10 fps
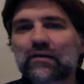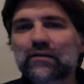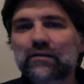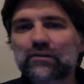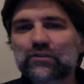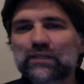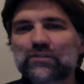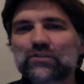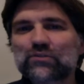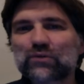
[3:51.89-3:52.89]
your
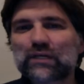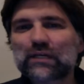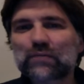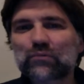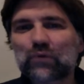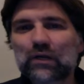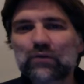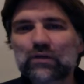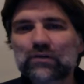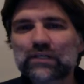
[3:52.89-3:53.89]
tweezers will heat up quite
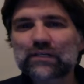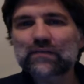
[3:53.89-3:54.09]
quickly.